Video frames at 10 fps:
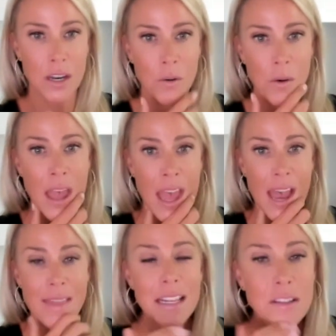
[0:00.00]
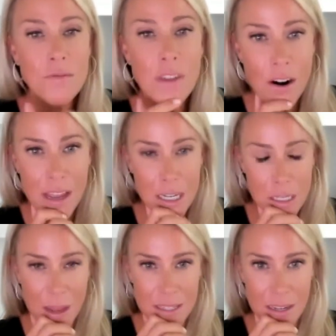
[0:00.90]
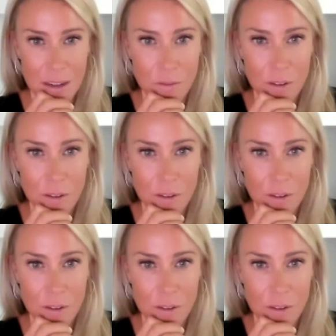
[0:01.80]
Yep. And that's very expensive.